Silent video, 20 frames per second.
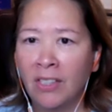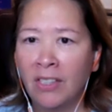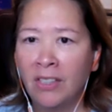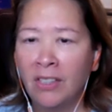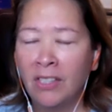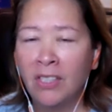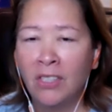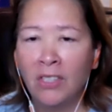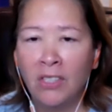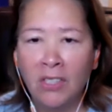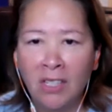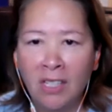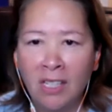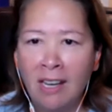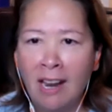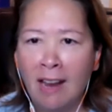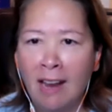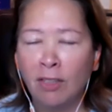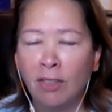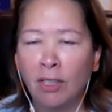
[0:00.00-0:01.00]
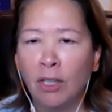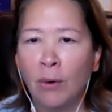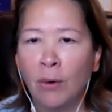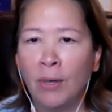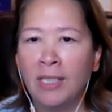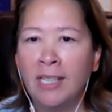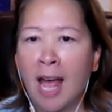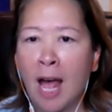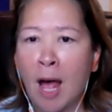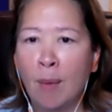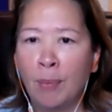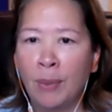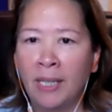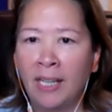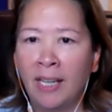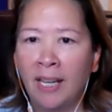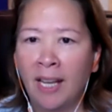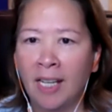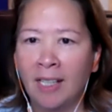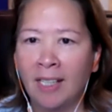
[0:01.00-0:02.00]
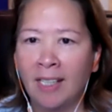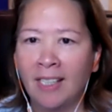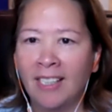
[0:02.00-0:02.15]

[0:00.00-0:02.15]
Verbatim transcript: This is never going to happen again.